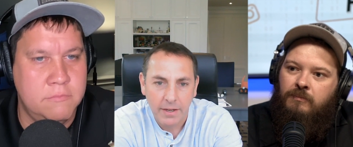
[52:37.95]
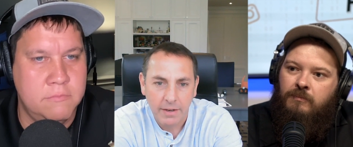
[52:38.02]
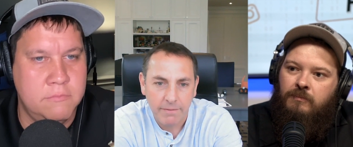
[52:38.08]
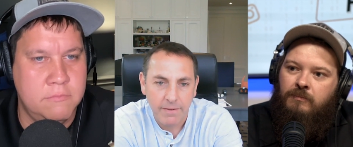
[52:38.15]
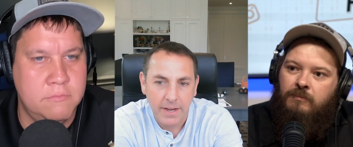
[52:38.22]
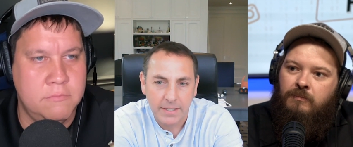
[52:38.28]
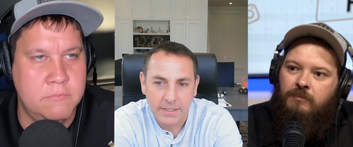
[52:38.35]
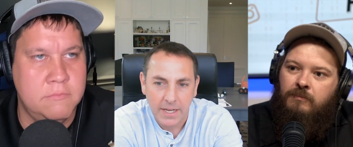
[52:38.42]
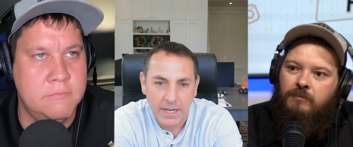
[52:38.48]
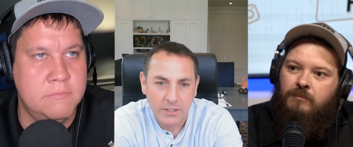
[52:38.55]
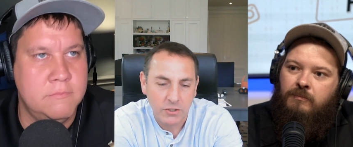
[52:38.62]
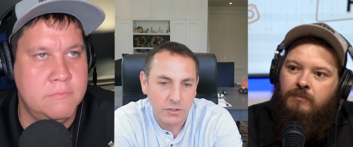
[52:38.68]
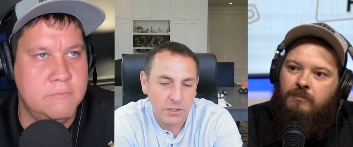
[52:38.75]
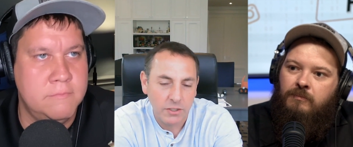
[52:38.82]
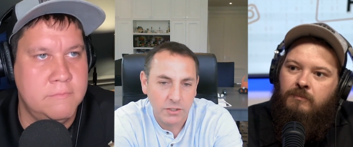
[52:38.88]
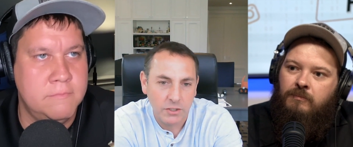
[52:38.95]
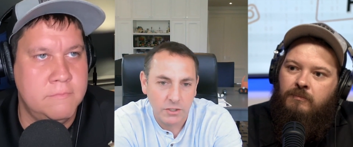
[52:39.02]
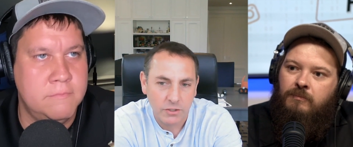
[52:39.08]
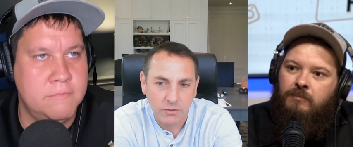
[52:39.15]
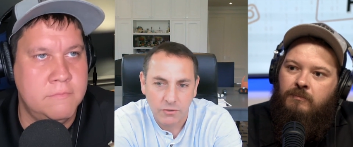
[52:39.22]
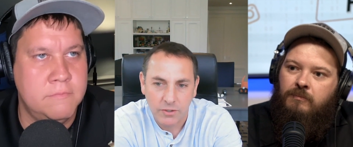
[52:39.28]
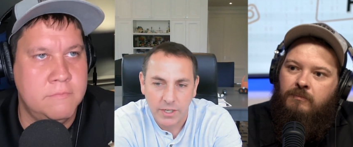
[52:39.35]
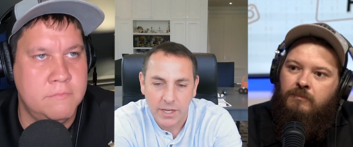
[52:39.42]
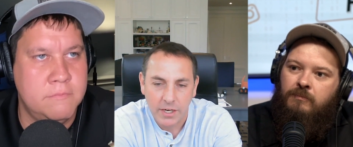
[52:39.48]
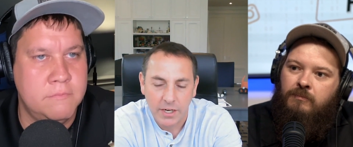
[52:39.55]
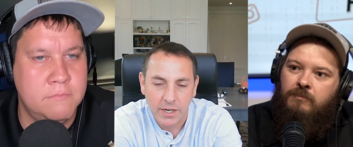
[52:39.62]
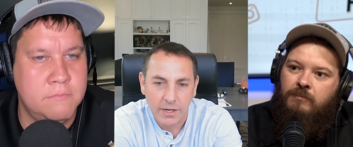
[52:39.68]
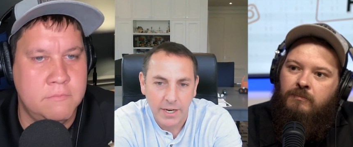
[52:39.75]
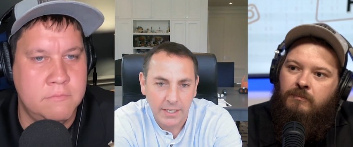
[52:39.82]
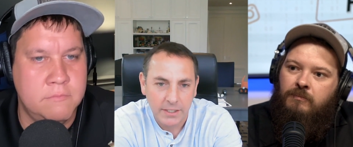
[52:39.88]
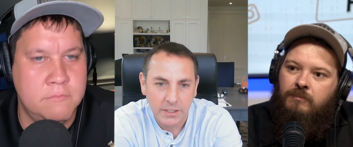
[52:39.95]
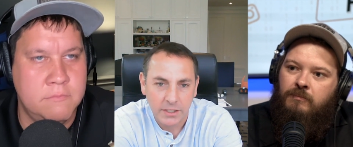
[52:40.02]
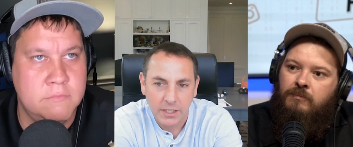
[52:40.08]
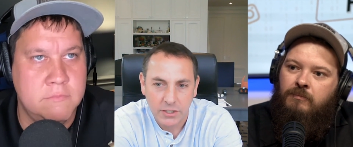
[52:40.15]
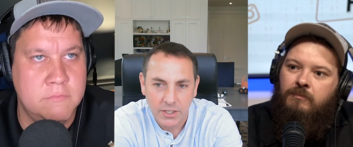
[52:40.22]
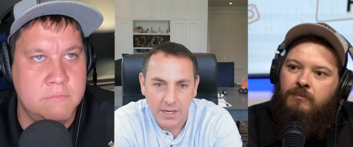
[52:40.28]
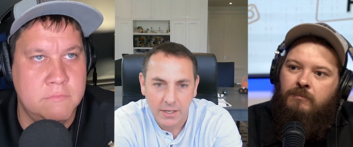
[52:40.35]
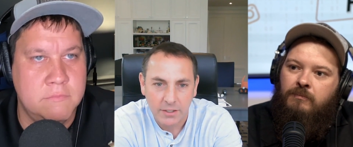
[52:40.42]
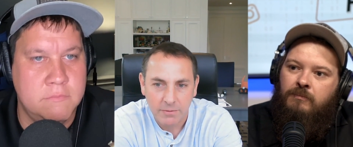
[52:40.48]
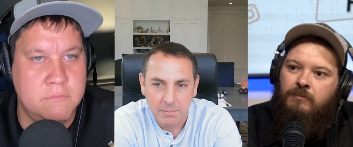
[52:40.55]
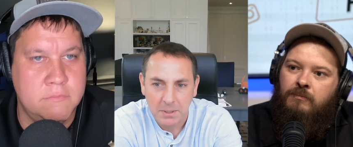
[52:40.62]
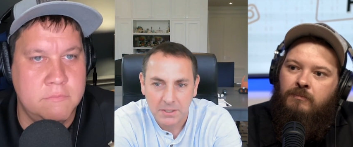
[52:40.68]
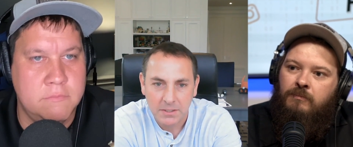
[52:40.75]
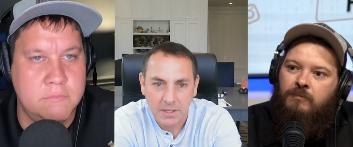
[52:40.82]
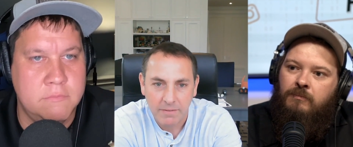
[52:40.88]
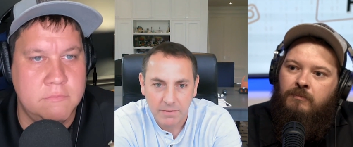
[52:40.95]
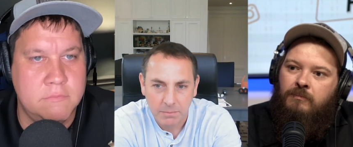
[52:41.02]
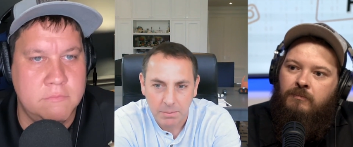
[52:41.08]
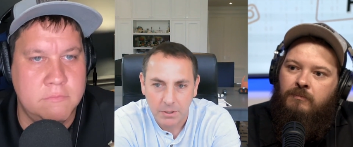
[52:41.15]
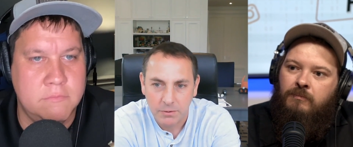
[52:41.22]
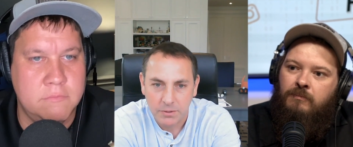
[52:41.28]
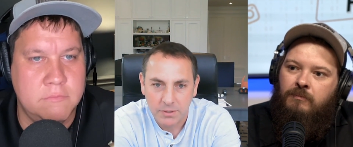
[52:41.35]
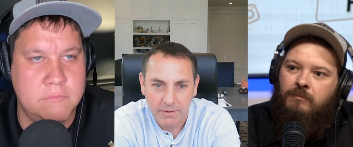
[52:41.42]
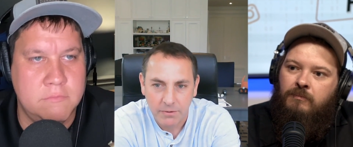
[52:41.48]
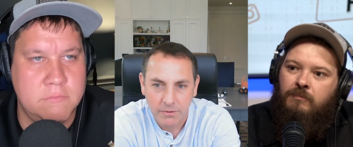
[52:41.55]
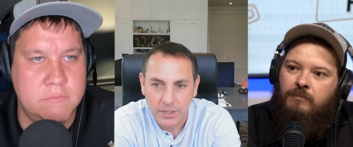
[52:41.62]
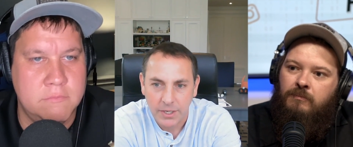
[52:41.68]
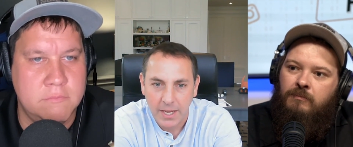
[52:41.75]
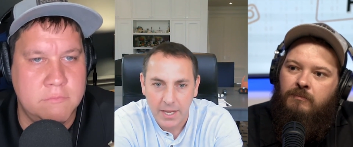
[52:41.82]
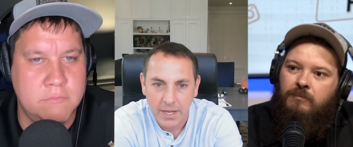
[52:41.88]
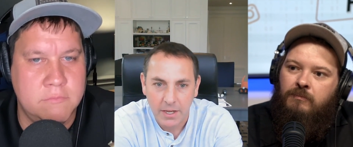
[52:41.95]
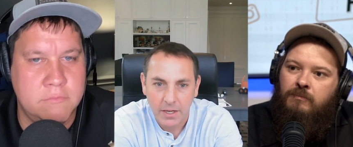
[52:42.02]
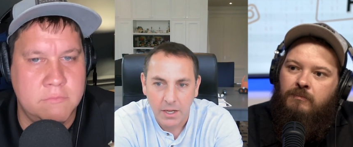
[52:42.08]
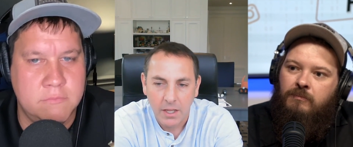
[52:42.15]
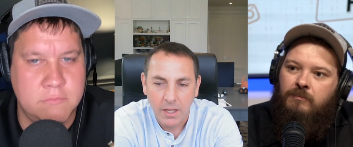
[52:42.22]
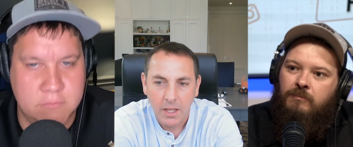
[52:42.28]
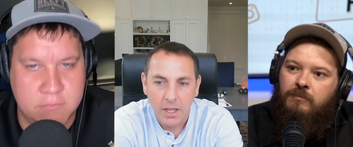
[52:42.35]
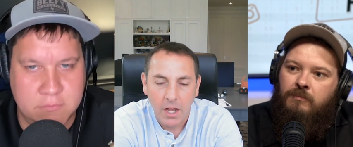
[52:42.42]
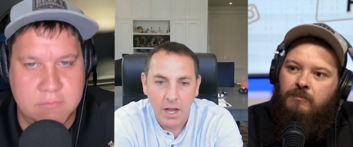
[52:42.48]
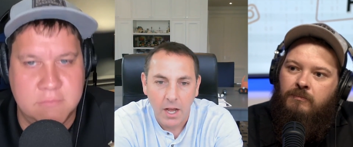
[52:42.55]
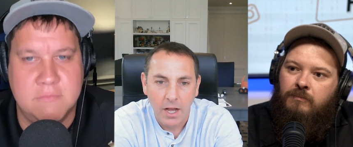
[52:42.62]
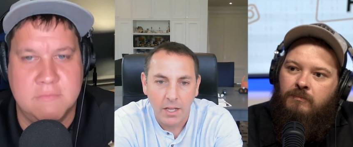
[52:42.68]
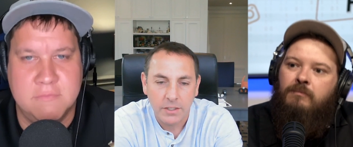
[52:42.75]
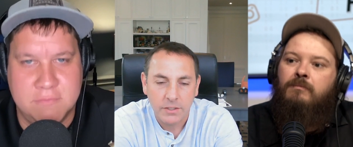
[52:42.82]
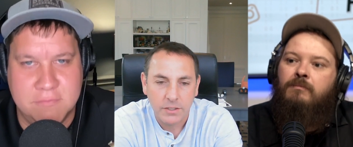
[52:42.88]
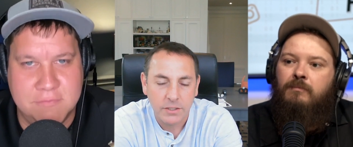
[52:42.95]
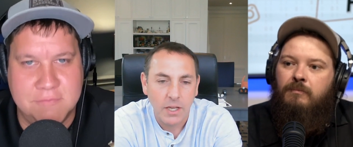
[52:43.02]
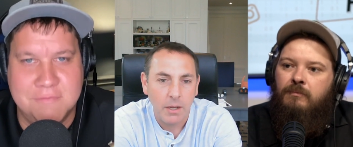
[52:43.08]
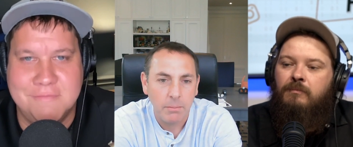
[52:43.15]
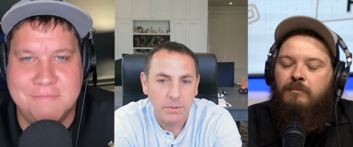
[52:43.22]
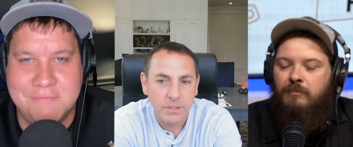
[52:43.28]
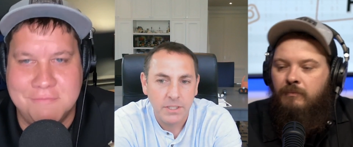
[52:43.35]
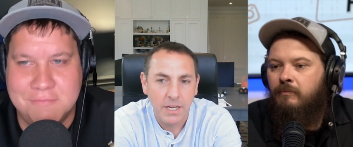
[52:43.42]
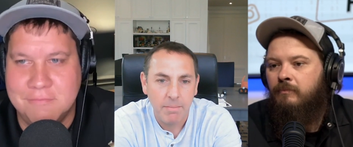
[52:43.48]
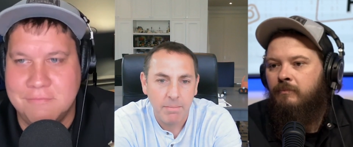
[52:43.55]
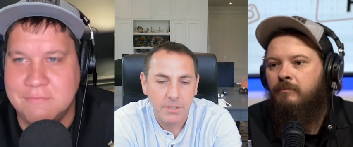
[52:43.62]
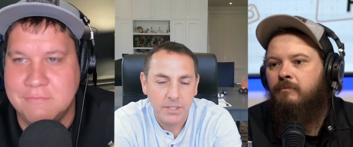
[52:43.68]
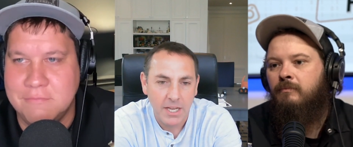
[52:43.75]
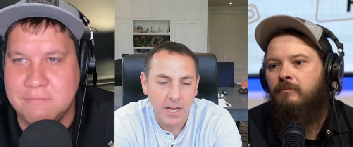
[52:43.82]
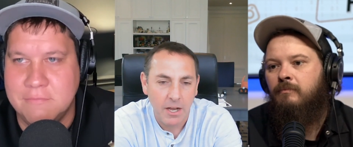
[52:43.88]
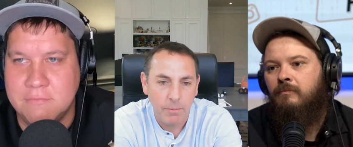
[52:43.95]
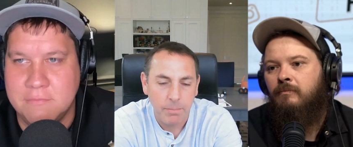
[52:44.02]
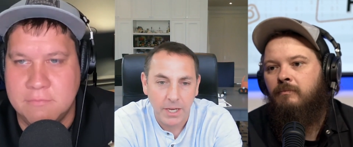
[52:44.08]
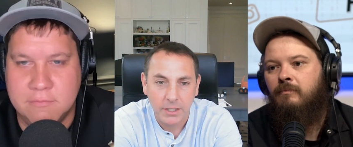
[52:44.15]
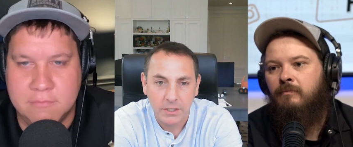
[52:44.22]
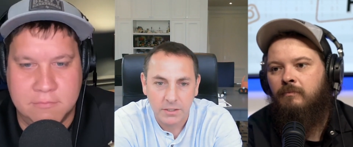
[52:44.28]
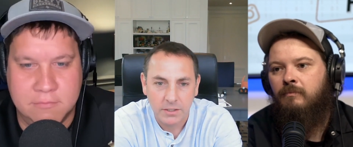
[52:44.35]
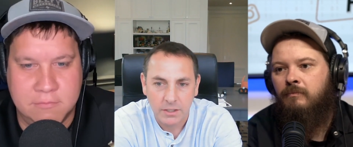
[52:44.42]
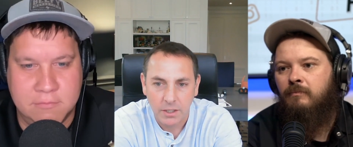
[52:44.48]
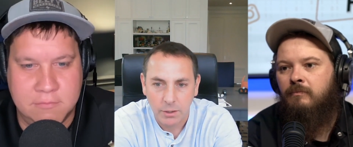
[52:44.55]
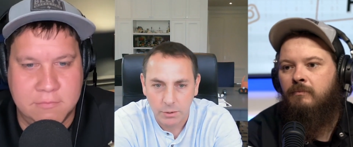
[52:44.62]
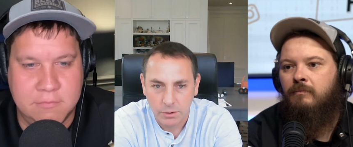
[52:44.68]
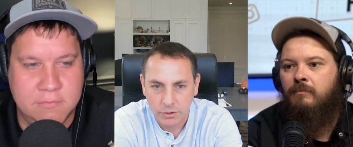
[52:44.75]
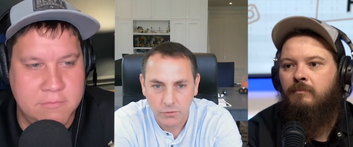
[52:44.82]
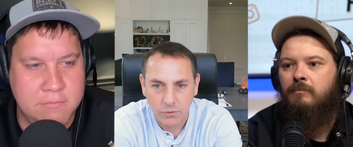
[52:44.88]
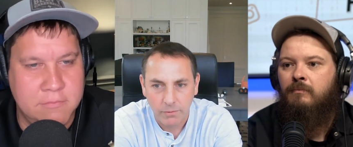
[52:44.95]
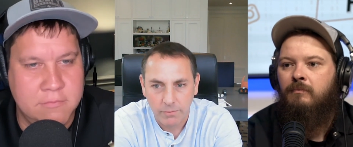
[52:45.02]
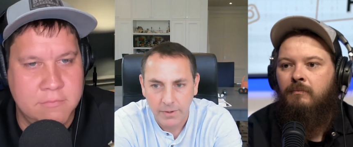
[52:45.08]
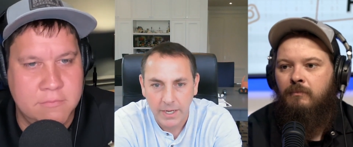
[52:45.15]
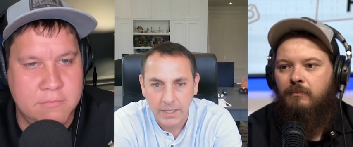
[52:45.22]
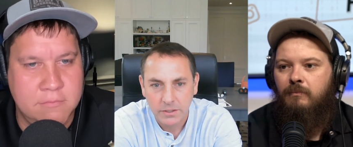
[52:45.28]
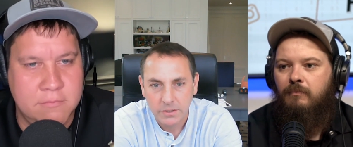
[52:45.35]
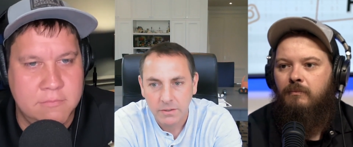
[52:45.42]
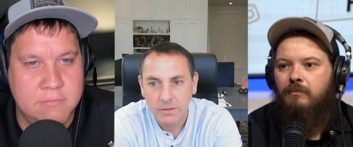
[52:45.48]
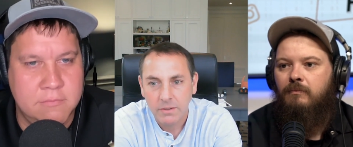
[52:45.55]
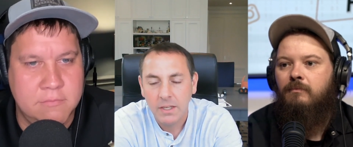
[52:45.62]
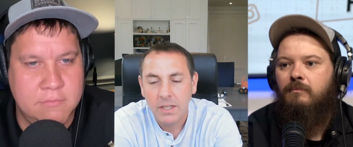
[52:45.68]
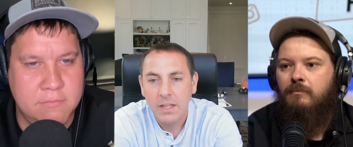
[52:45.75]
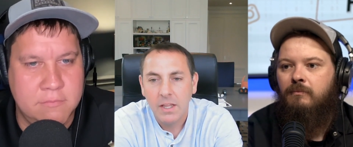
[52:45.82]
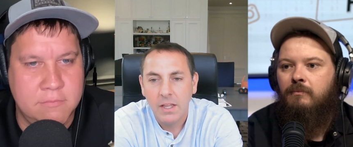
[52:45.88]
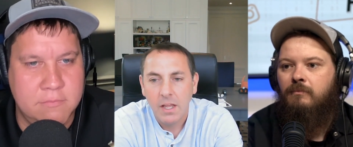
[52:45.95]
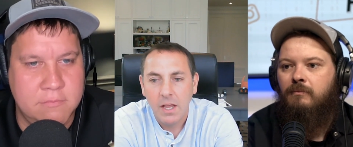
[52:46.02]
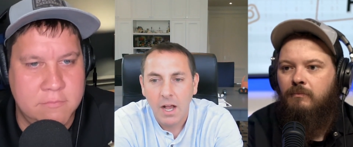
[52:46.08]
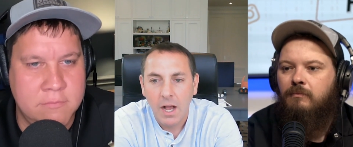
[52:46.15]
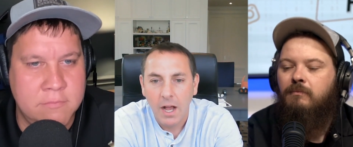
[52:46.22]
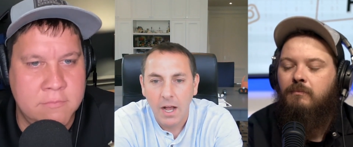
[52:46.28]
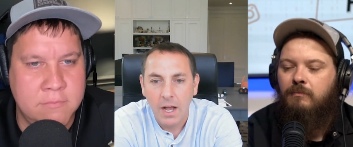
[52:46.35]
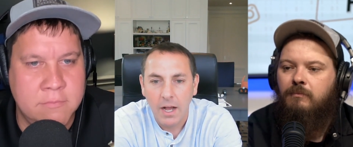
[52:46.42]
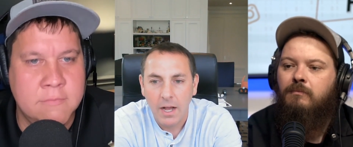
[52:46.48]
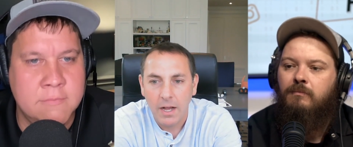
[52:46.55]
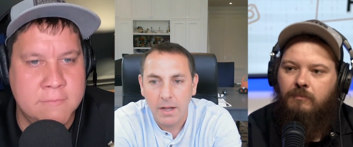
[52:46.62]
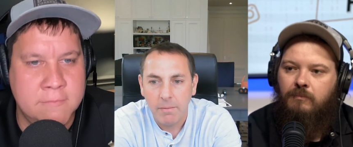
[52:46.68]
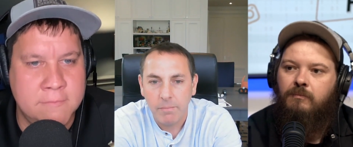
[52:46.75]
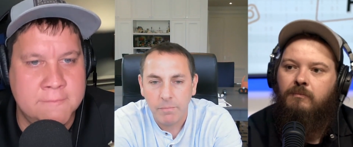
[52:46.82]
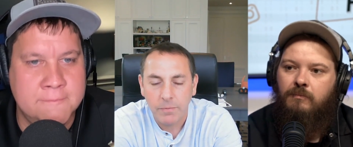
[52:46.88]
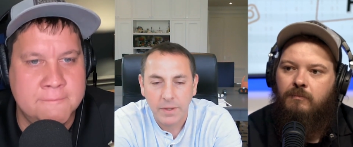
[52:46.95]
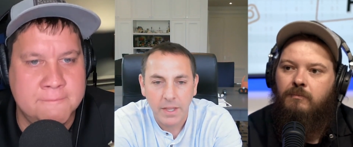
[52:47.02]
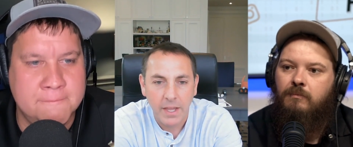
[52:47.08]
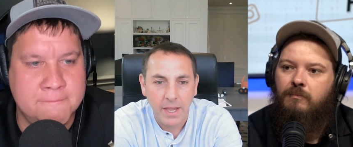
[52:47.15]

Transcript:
Speaker 1: In fact, I actually just created a 90 day challenge myself to post every day uh, mm -hmm. some tip to help agency owners grow faster. Um,